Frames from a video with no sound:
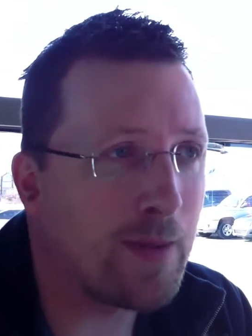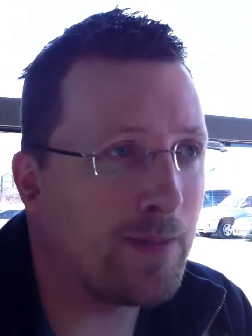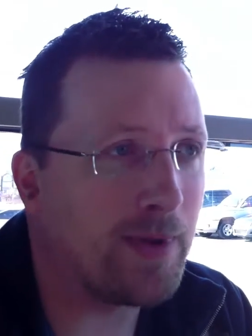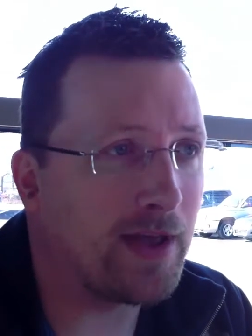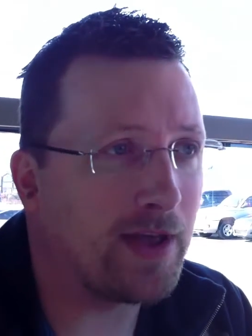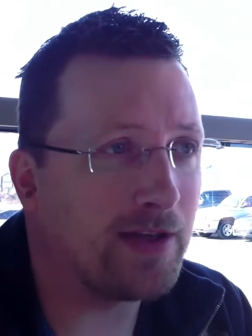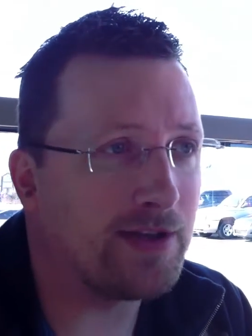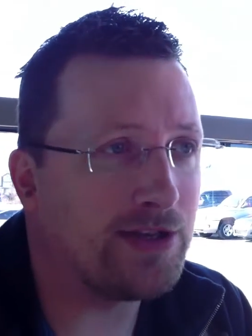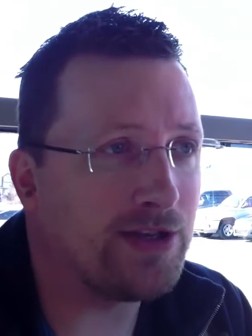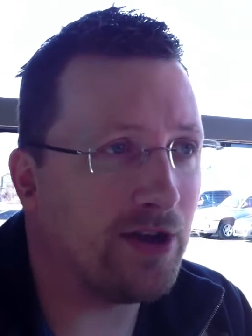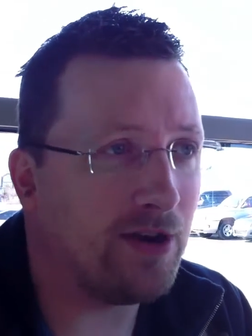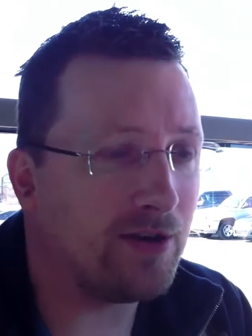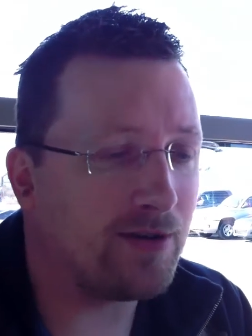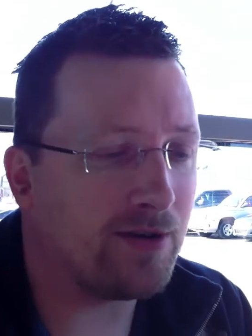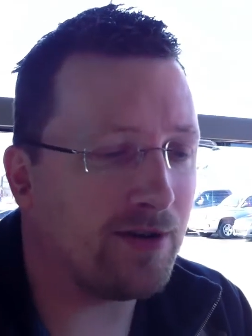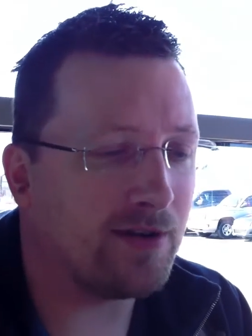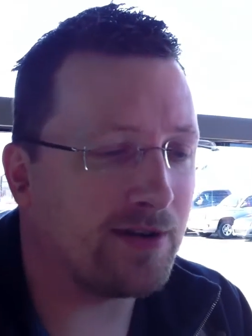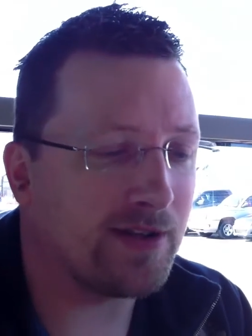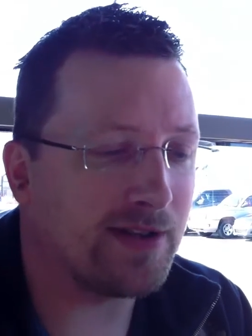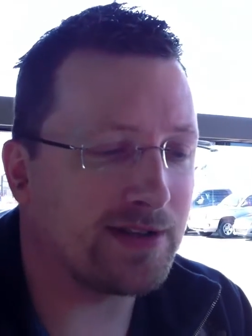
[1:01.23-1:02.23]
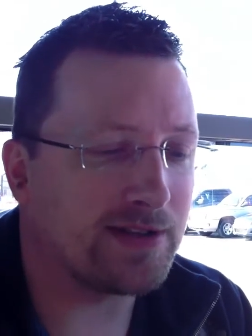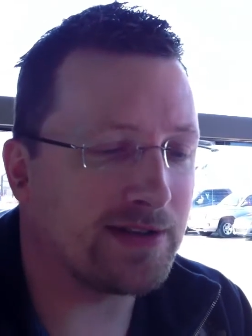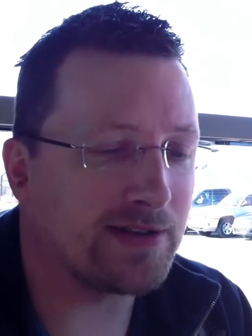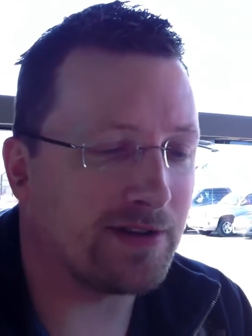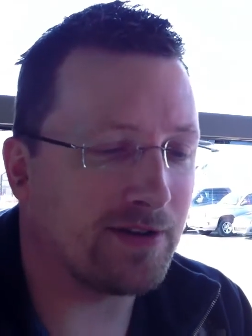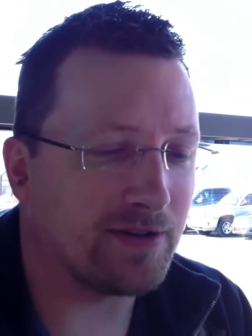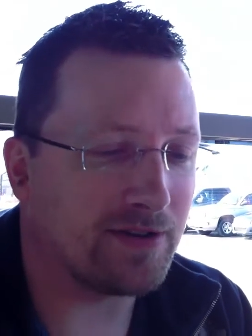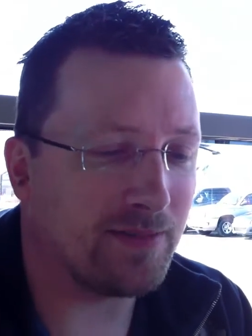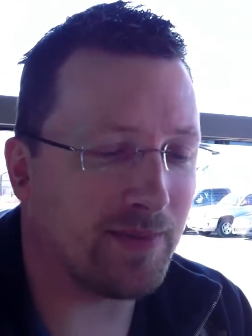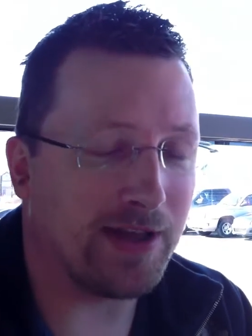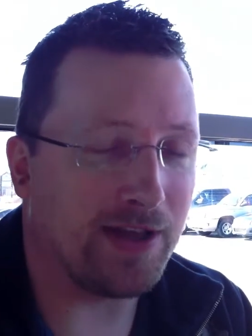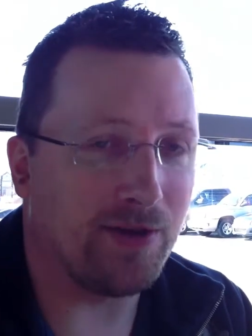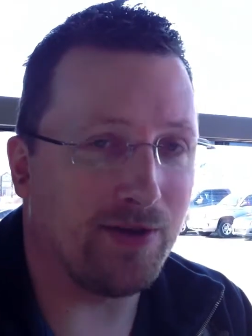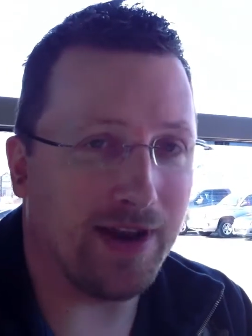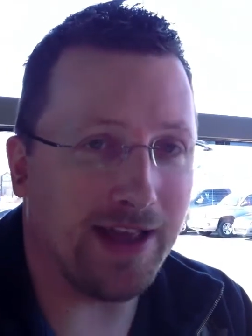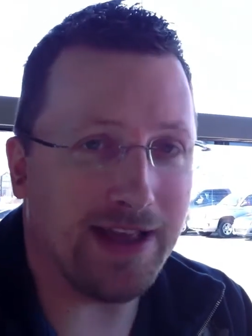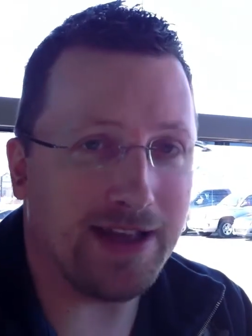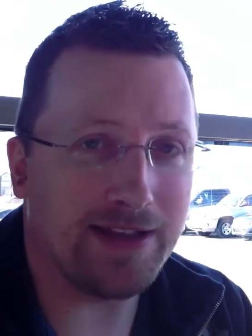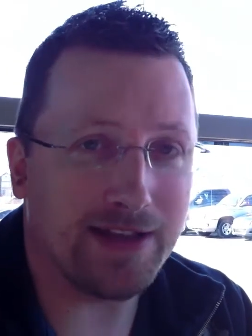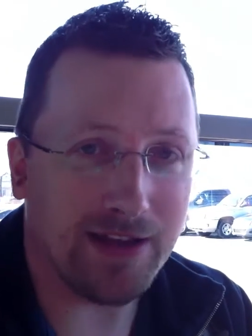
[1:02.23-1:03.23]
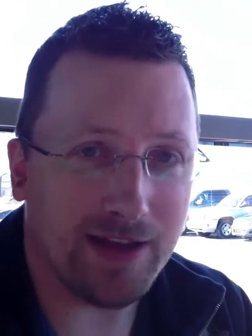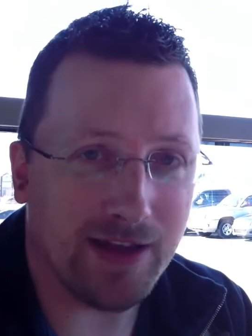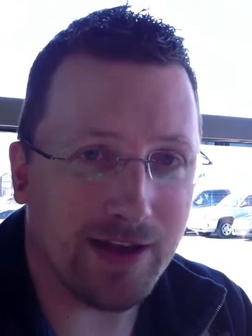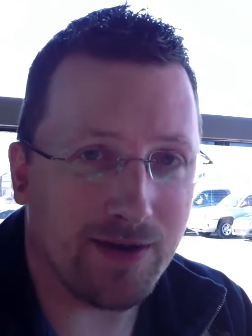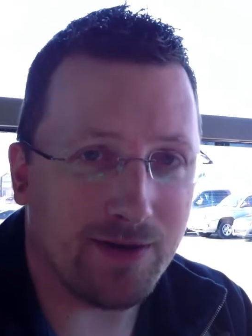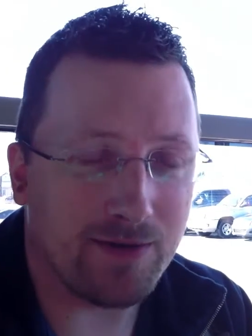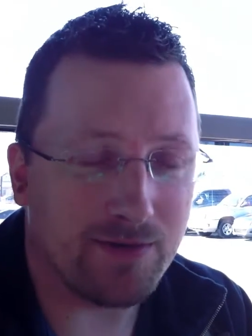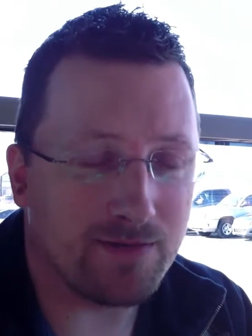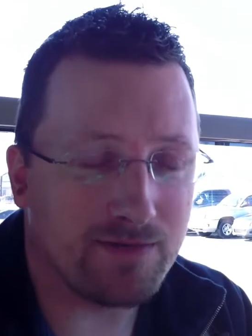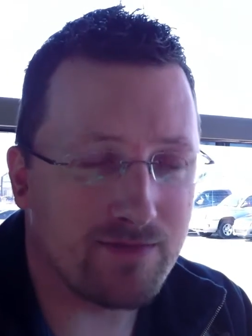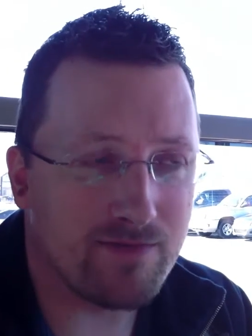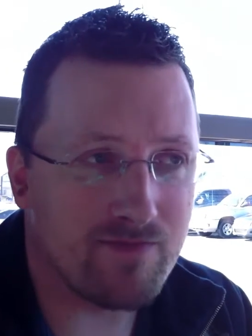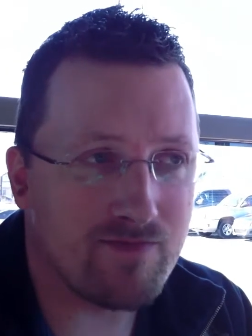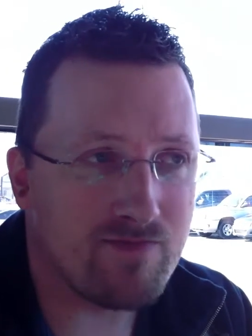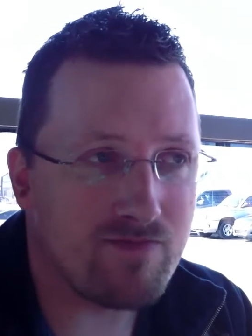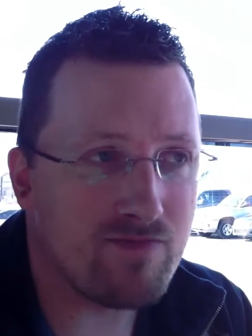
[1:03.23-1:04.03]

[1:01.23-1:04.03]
because your audience is going to be unique to you.